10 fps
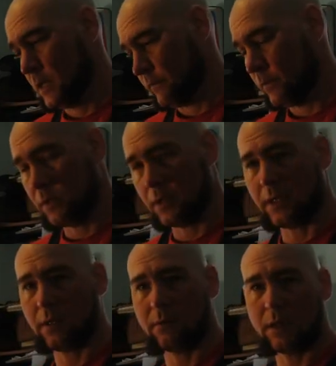to
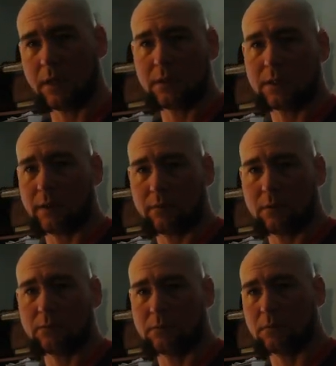air raid 7
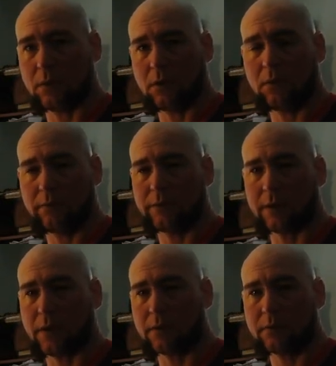all over your
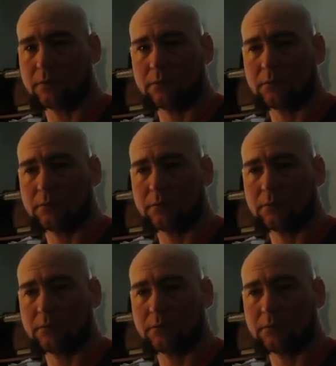garden,